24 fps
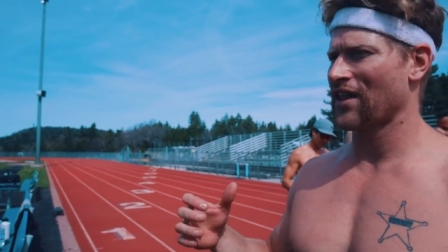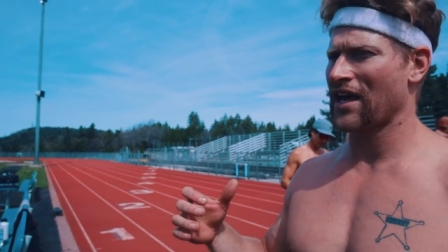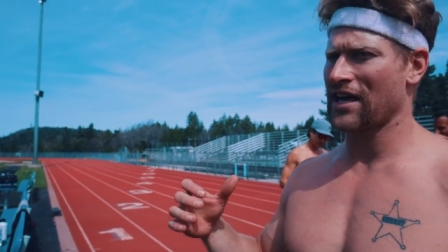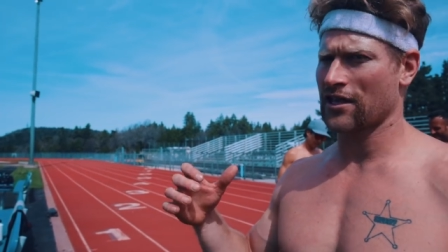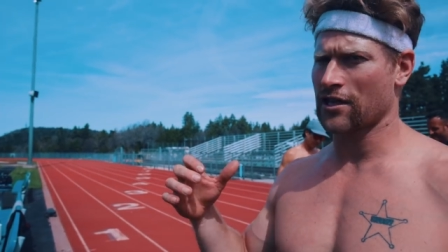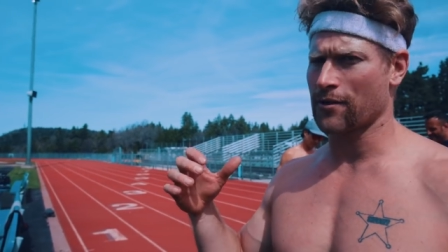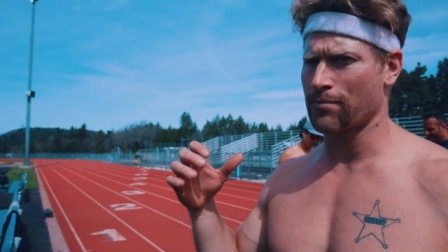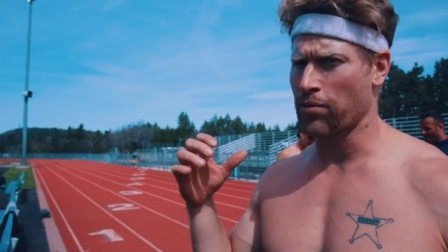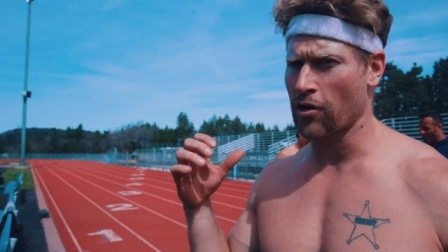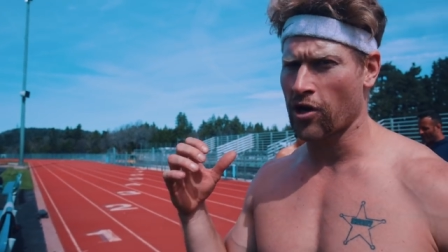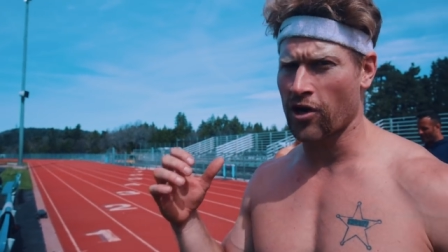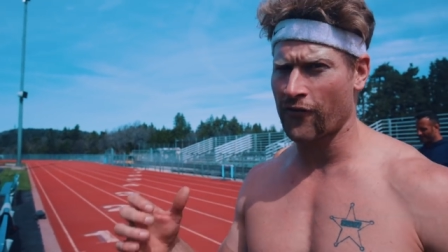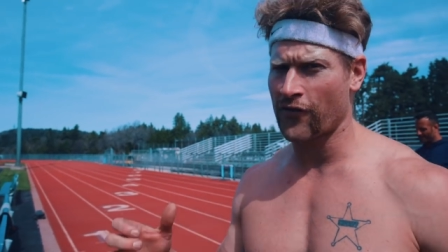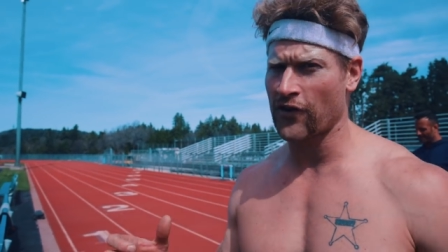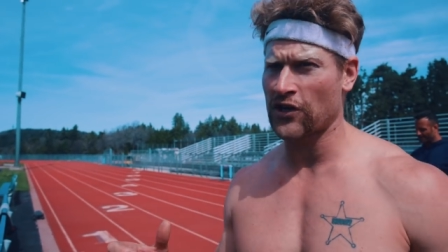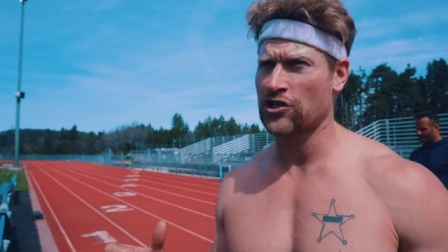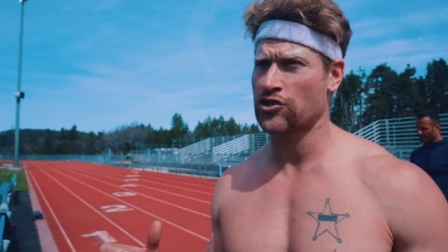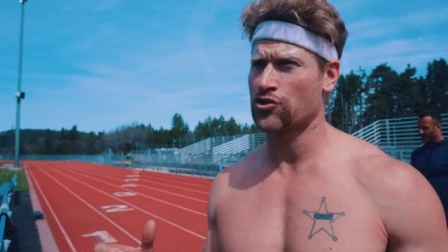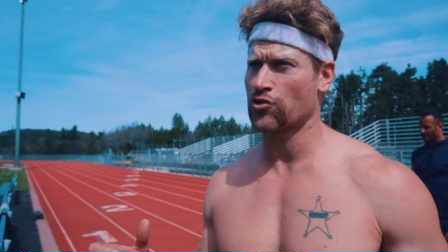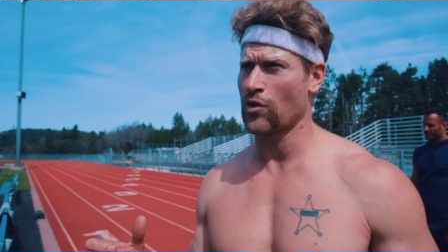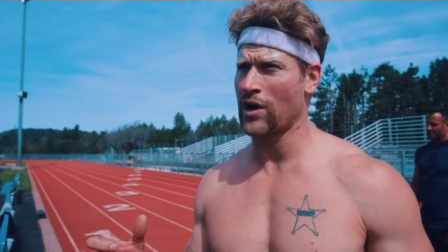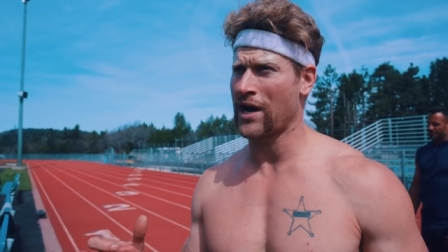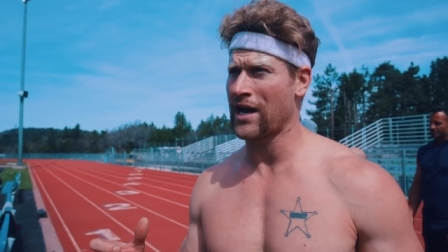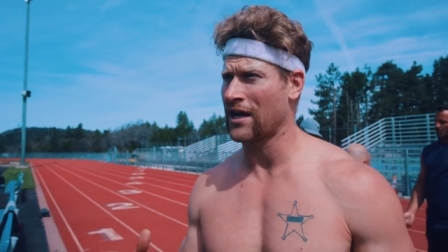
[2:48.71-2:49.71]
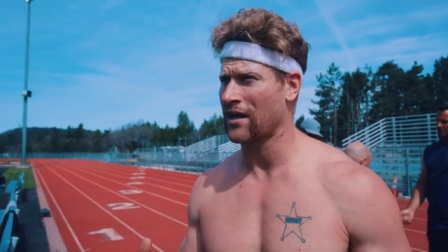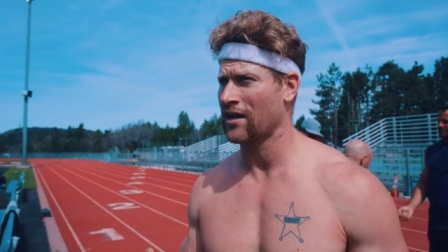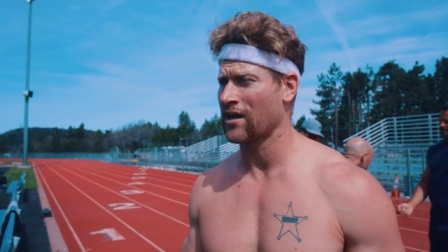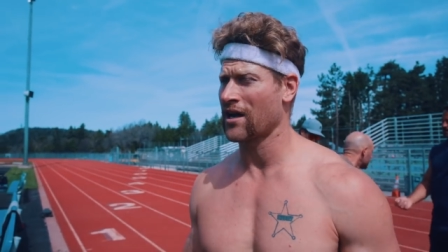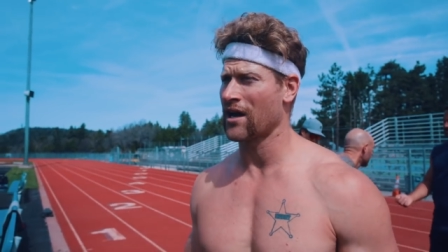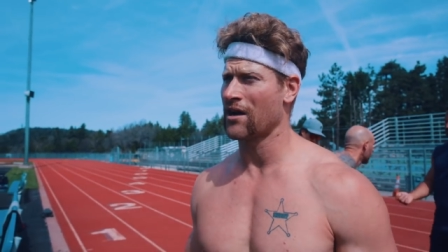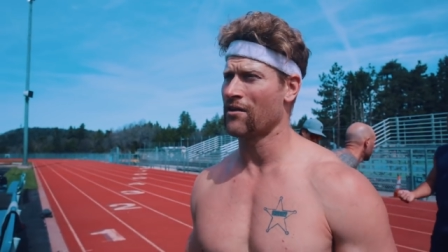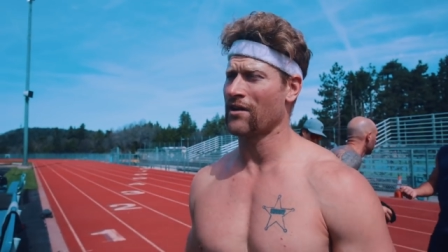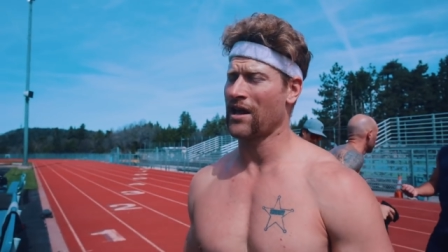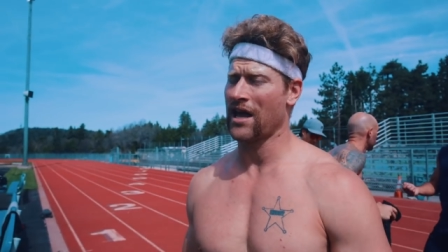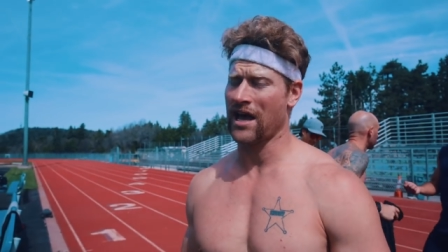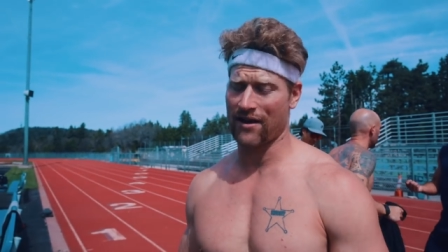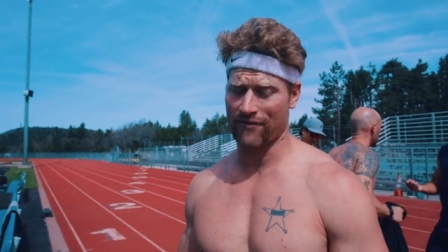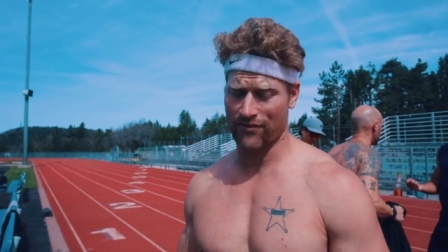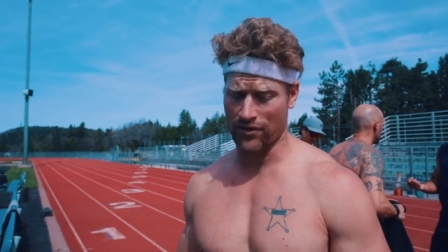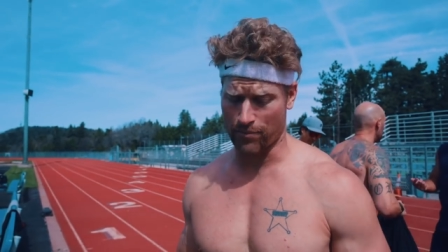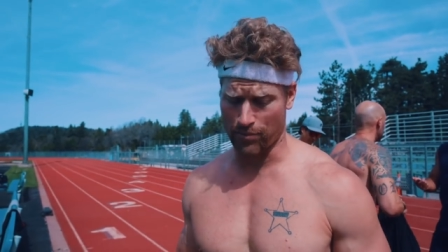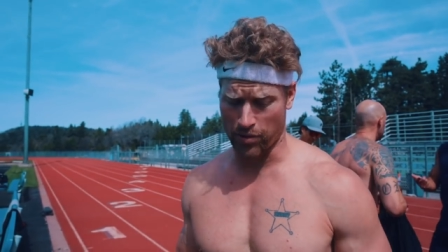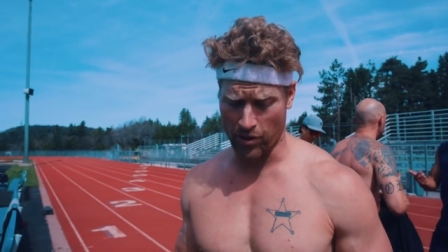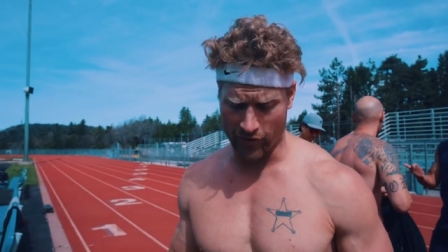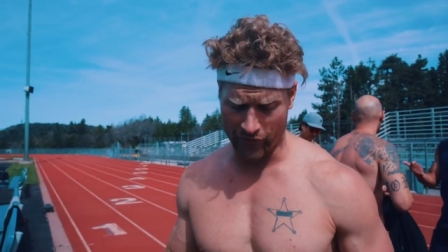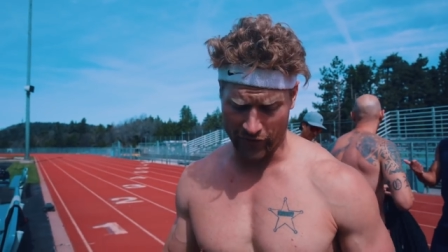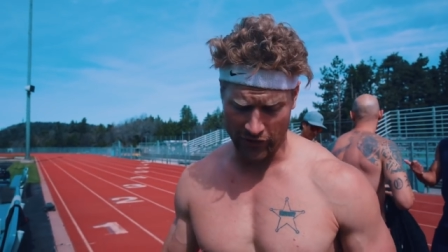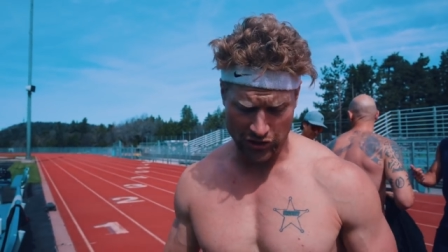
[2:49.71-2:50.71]
like the perfect drink, I would have the
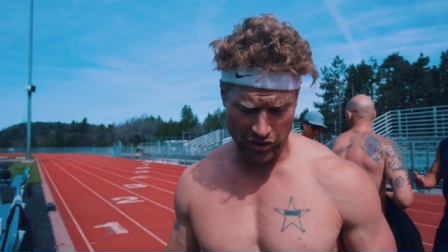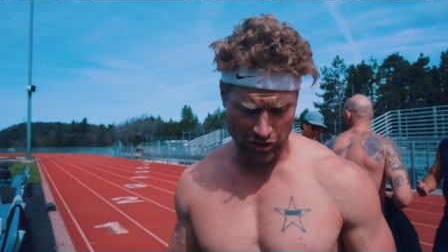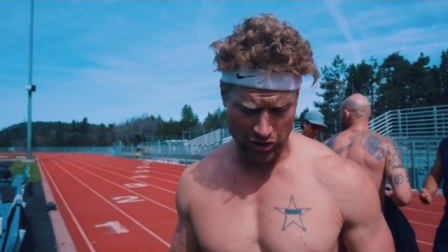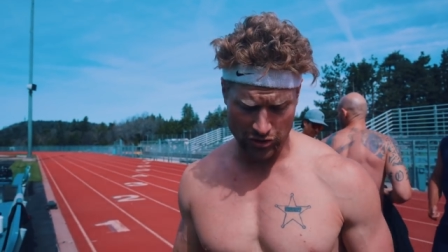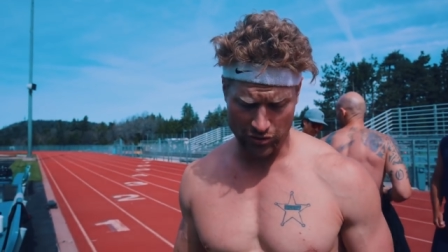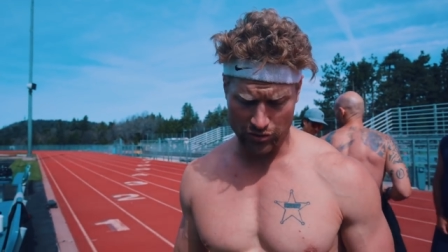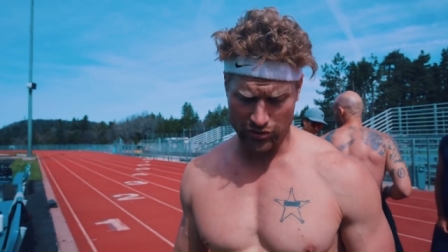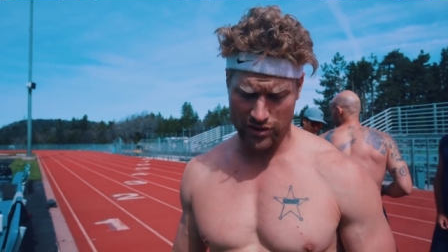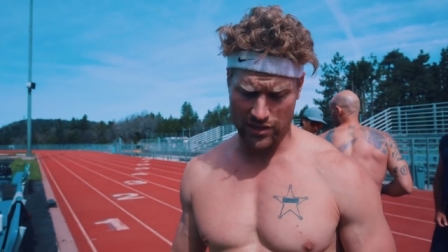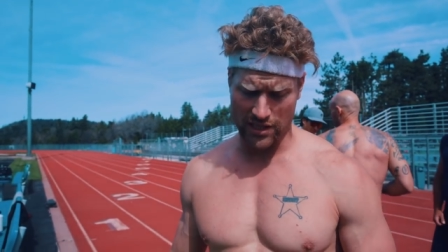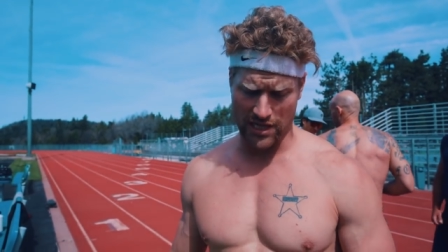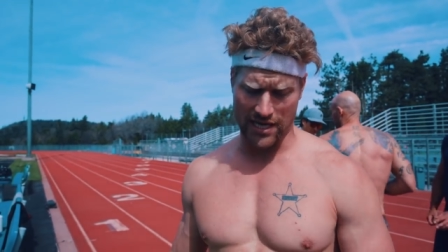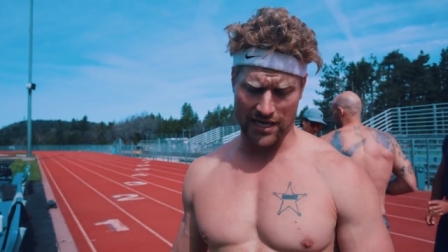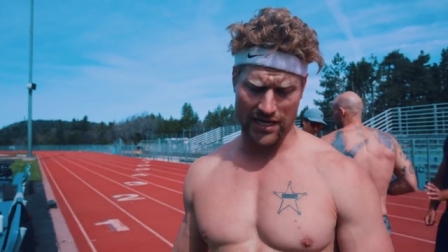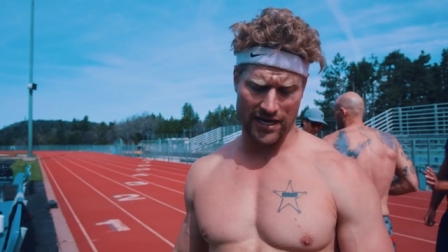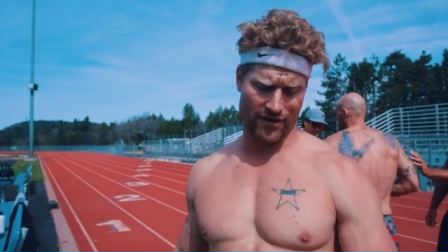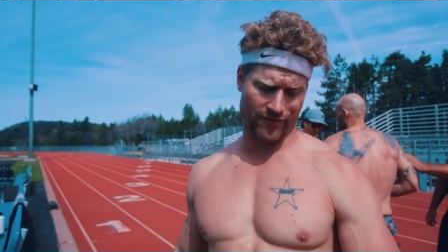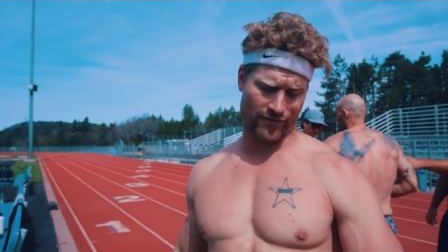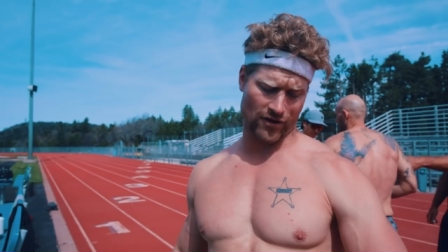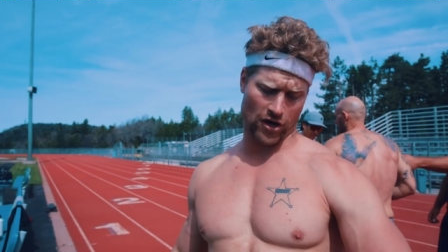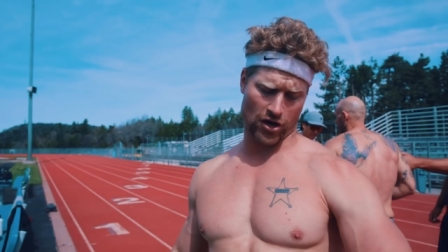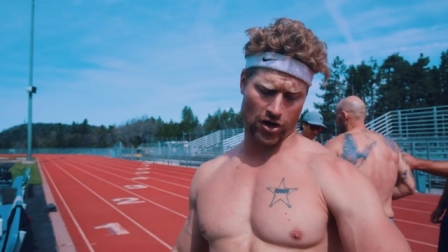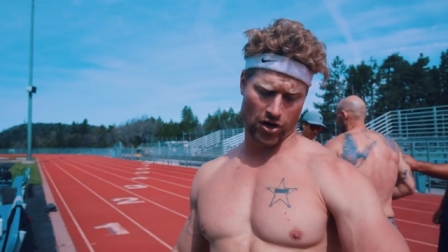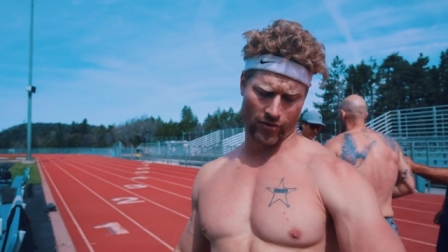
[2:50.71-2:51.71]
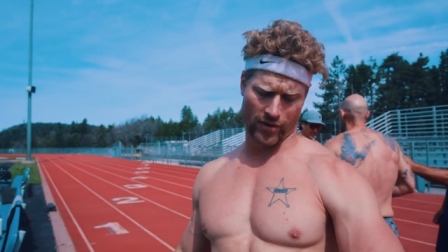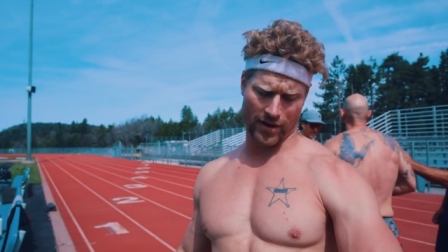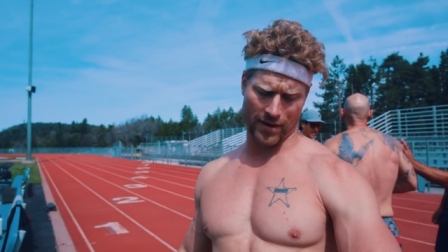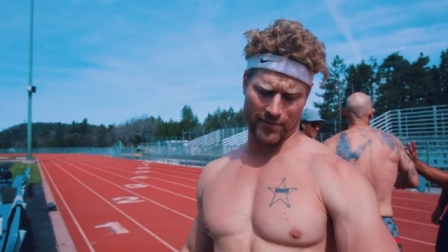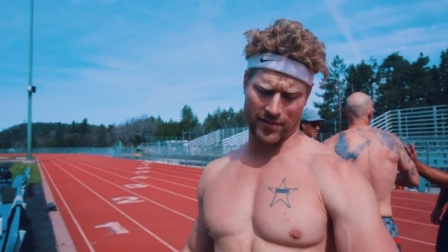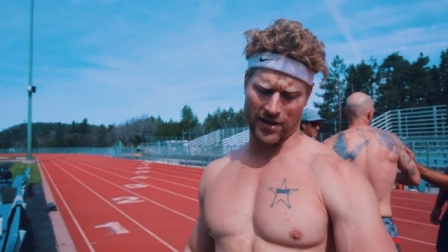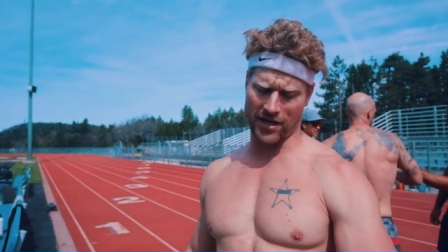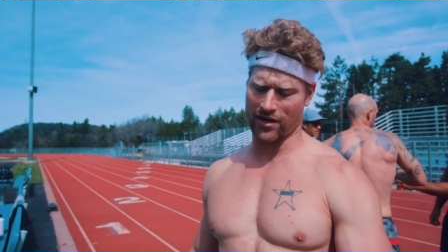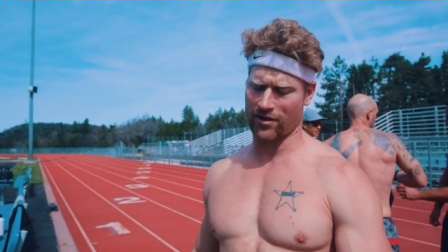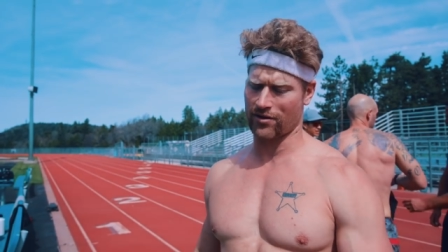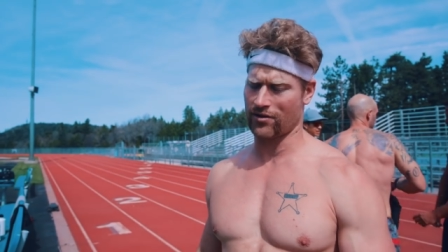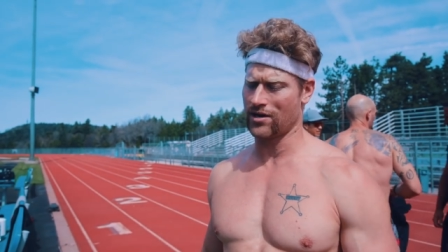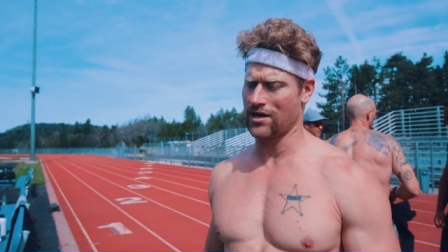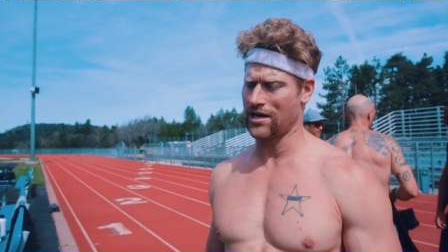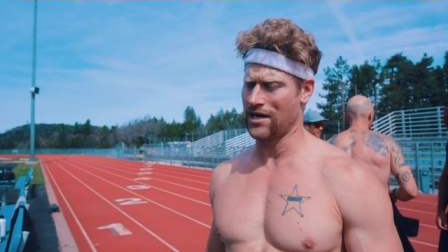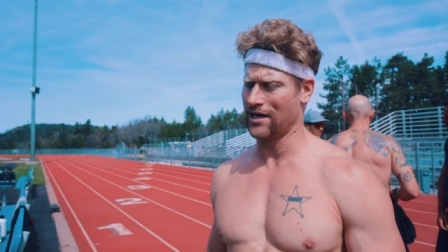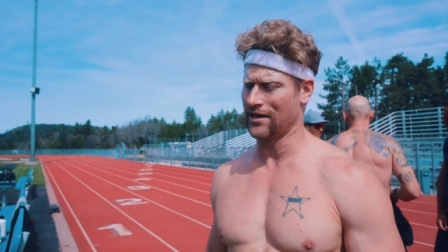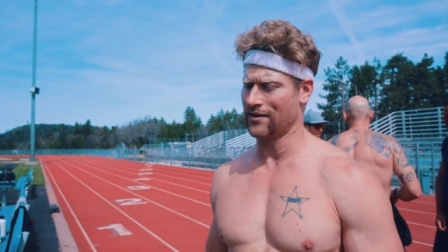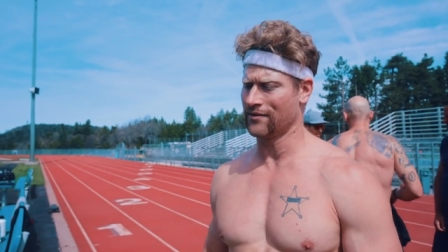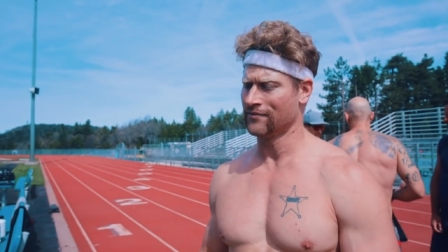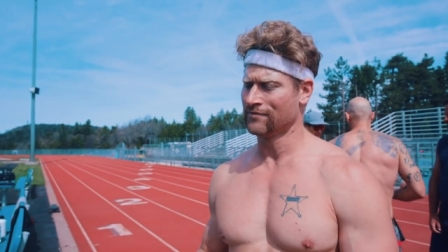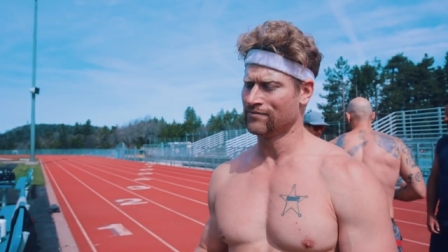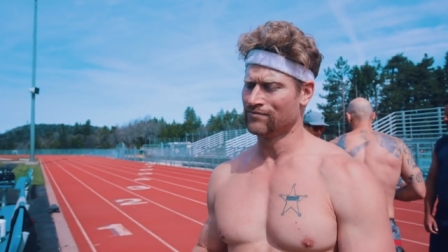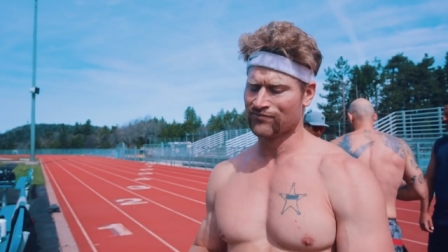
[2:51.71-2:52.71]
perfect shoes on, I would have a heart rate monitor
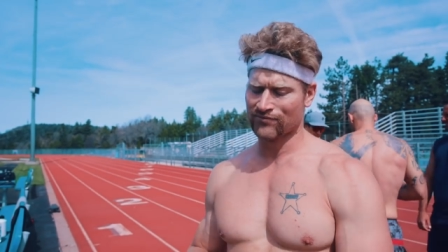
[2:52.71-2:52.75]
on,